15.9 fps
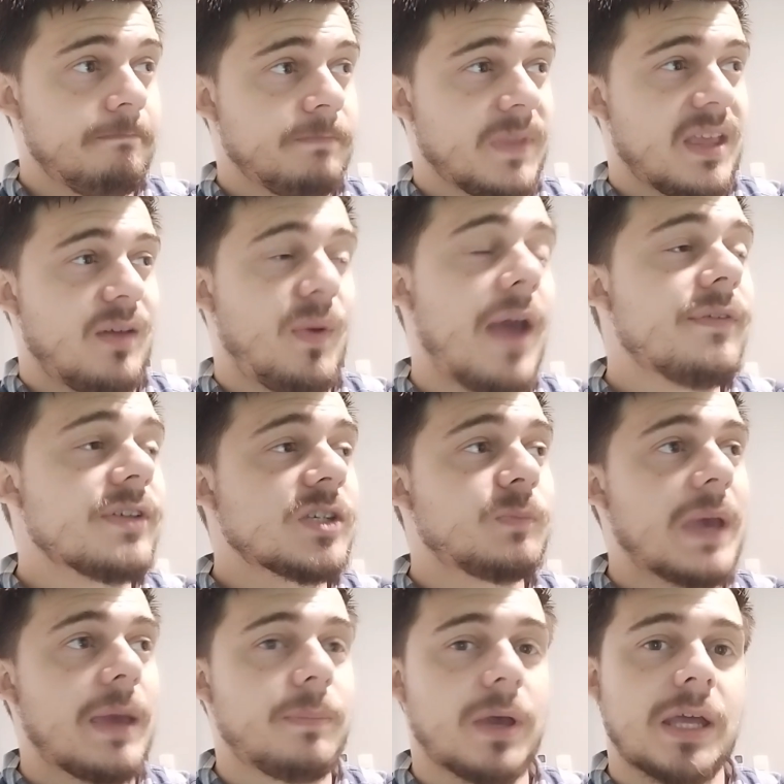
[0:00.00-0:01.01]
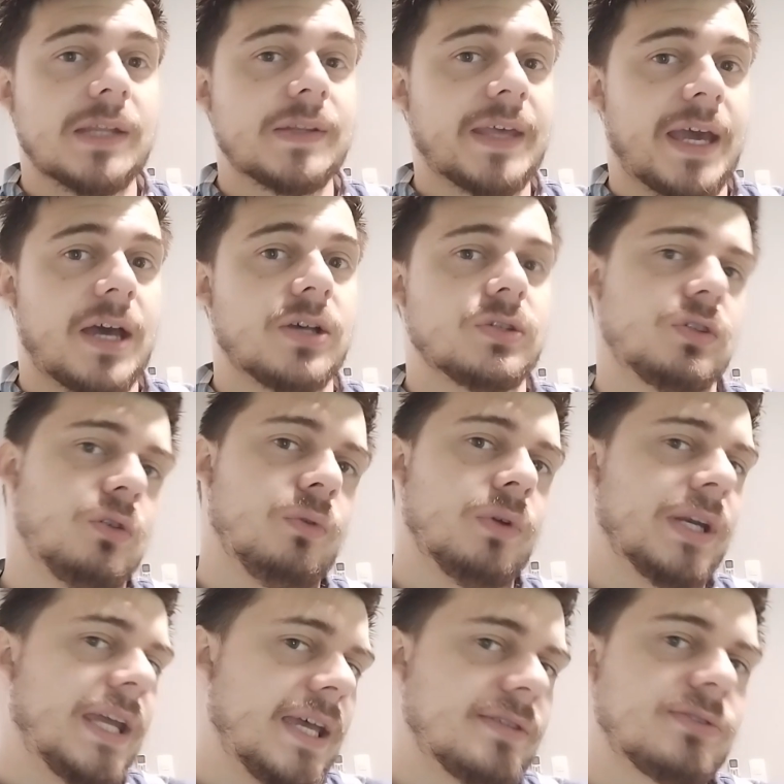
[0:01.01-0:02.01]
We have a spare bed in the house, so
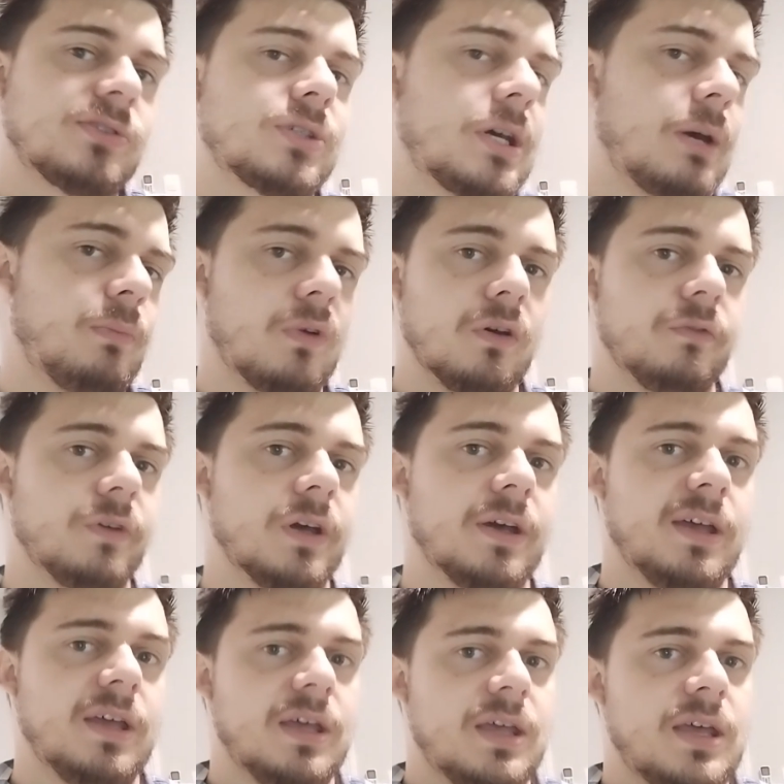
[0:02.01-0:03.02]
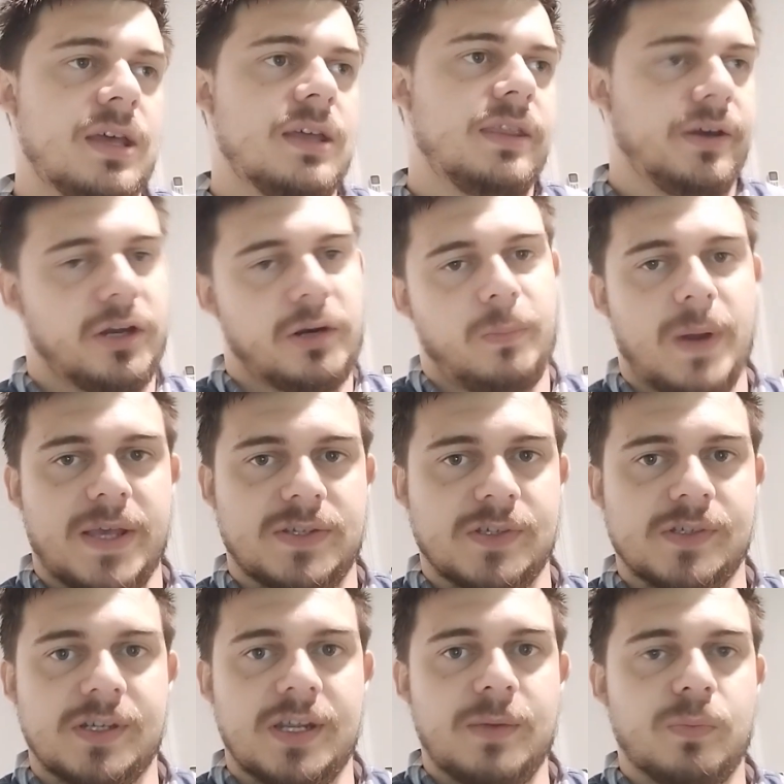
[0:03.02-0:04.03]
when guests come over, they've got a place to
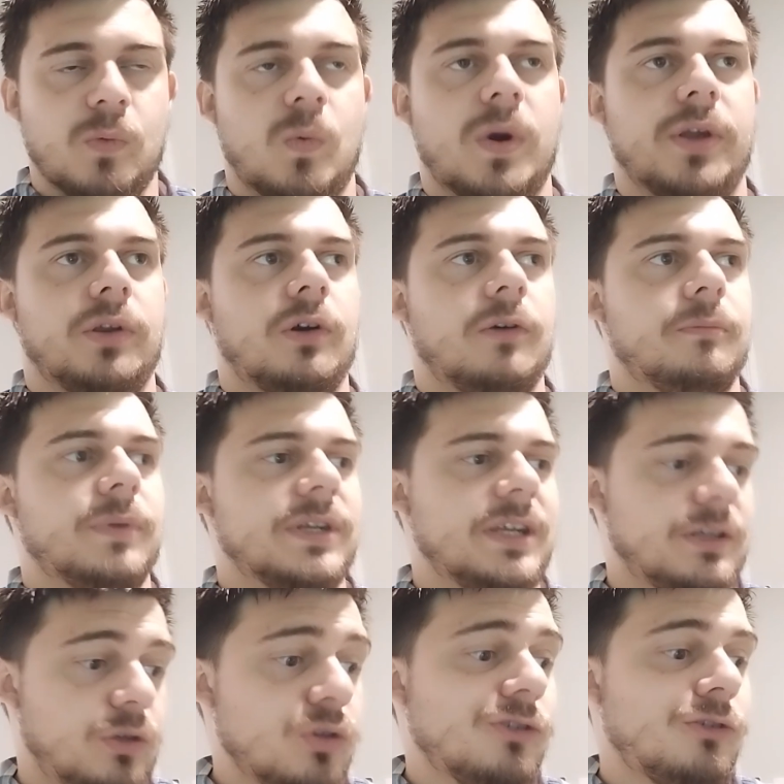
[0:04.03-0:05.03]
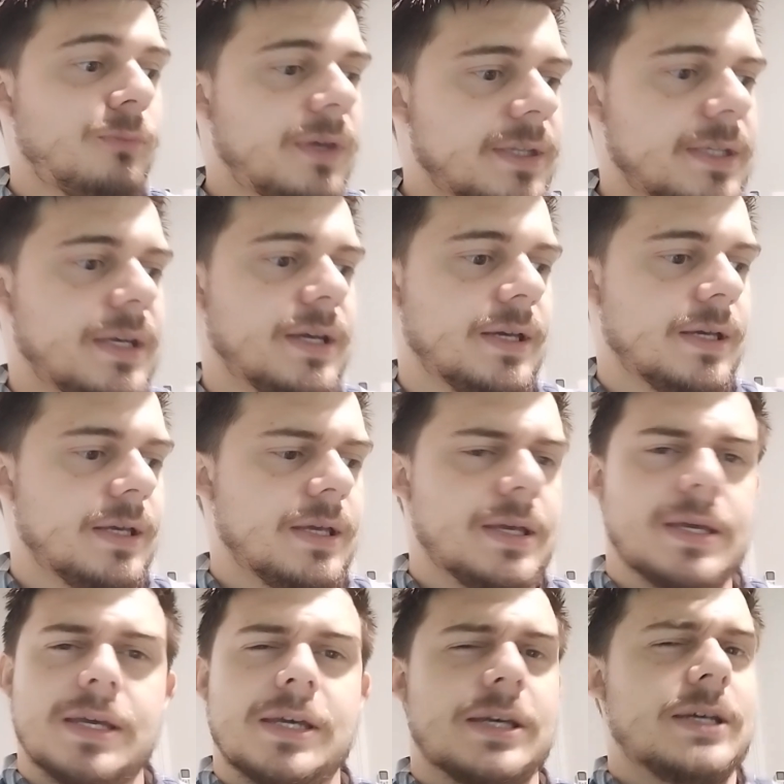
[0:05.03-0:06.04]
sleep and whatnot. But it used to be in here.
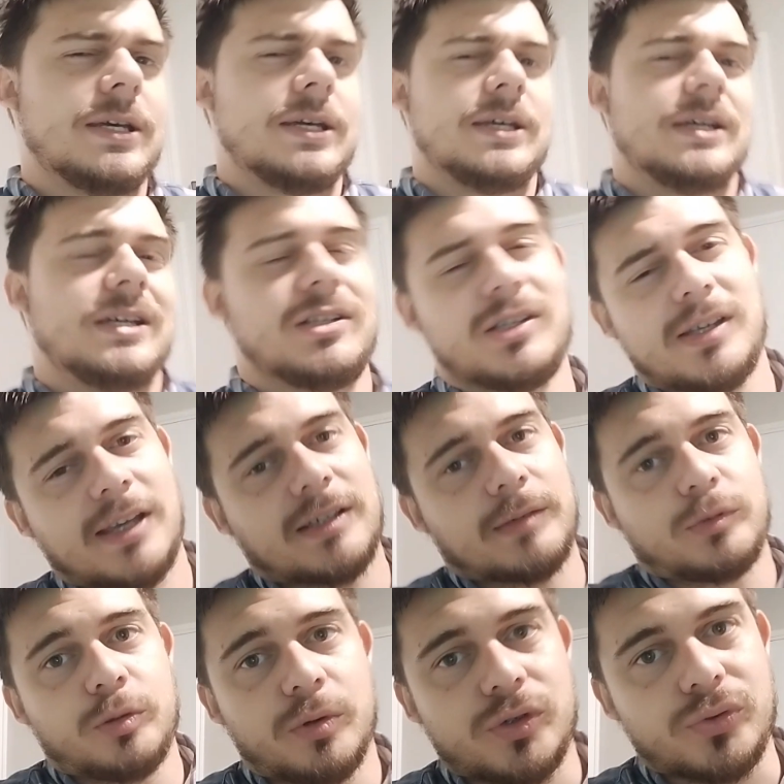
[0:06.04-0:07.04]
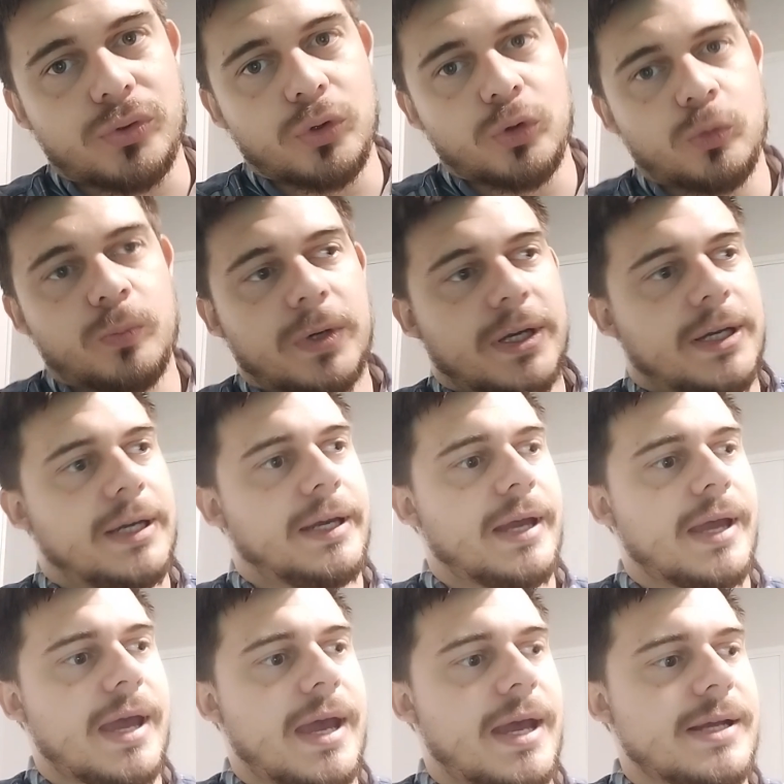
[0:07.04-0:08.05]
It just takes up too much room,
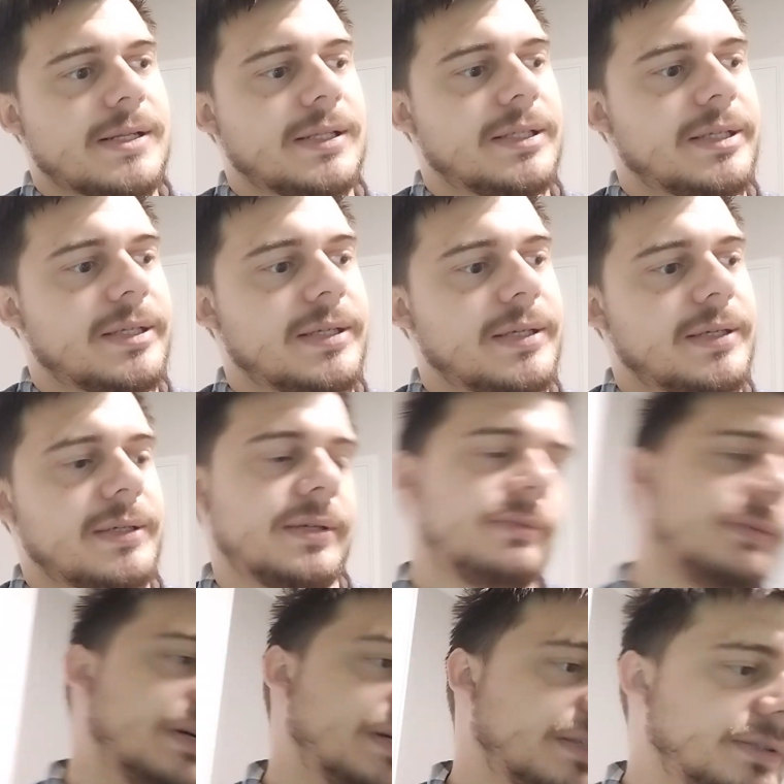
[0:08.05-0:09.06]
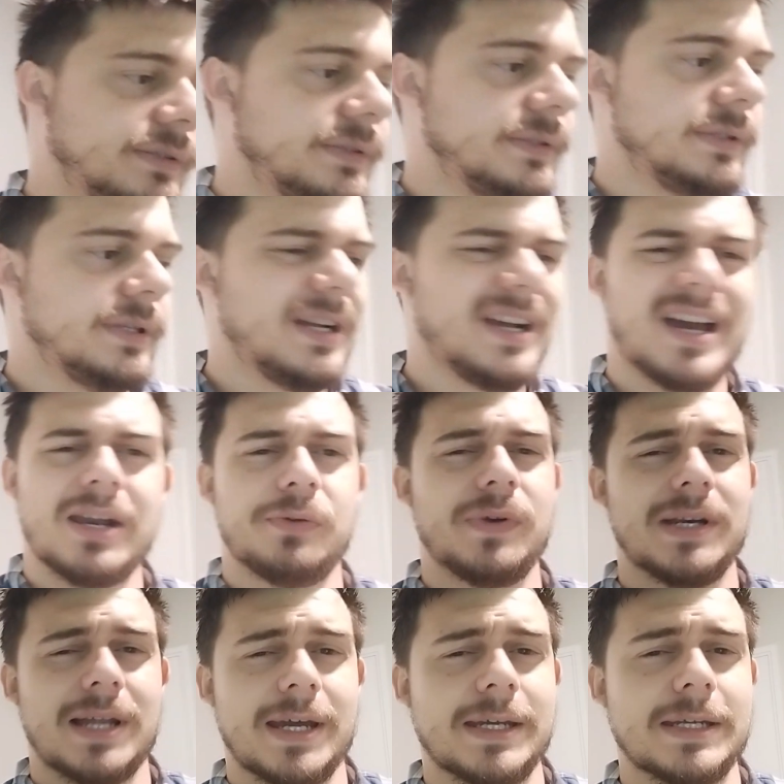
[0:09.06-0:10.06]
and, well, I don't really
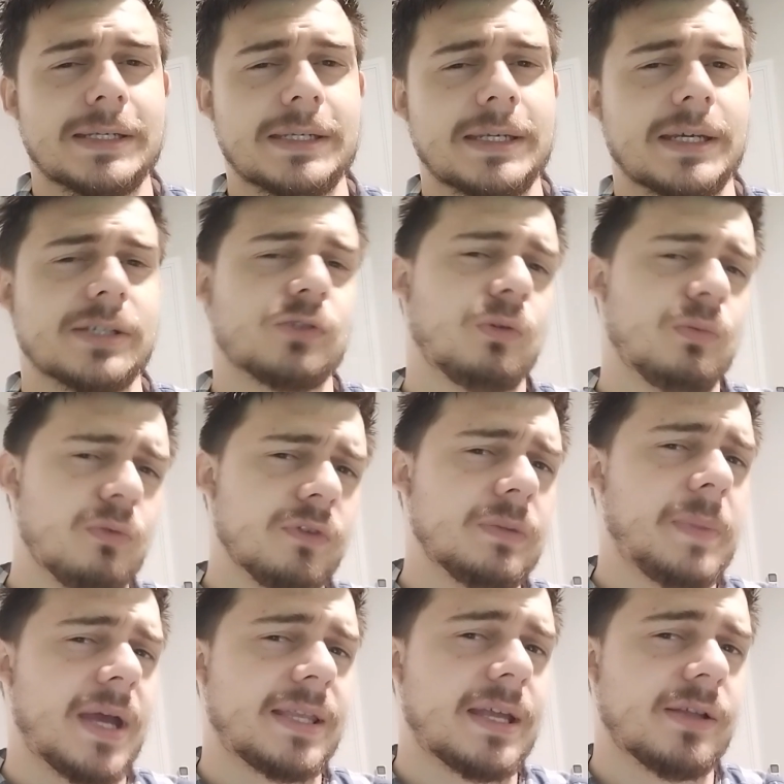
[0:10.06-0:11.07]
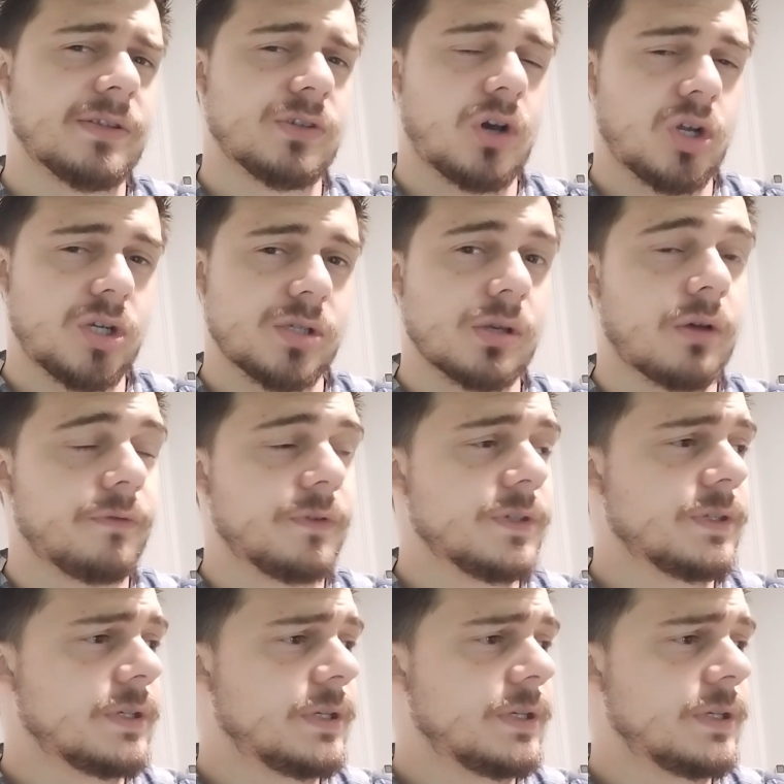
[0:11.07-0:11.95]
like it in here. So we moved it back down to RJ's office.